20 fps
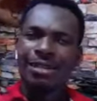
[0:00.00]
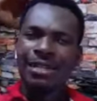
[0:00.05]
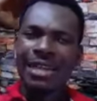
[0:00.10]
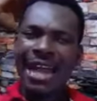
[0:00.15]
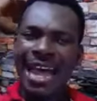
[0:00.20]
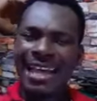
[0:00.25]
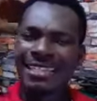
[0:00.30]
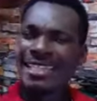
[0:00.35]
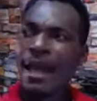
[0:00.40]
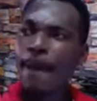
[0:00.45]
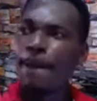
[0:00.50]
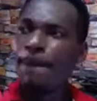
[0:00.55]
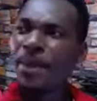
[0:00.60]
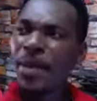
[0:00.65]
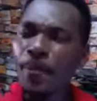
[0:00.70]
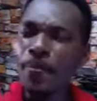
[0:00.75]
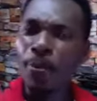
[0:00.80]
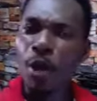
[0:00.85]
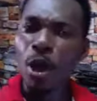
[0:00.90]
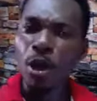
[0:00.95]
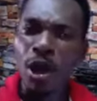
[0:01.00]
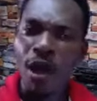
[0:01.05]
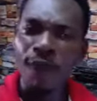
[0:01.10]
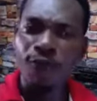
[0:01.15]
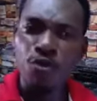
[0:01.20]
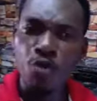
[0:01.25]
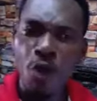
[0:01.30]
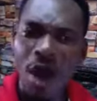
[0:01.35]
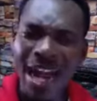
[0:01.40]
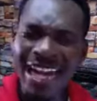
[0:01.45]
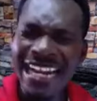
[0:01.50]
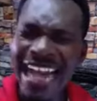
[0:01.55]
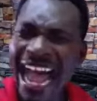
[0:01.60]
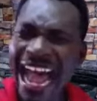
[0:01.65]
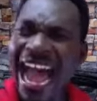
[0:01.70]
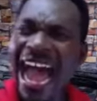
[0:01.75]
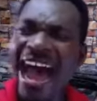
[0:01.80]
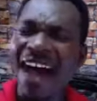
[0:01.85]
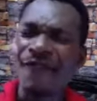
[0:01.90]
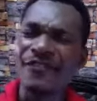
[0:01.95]
Does the people of
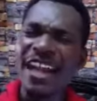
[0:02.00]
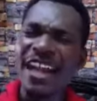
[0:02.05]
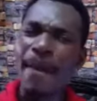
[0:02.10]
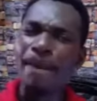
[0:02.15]
Rwanda have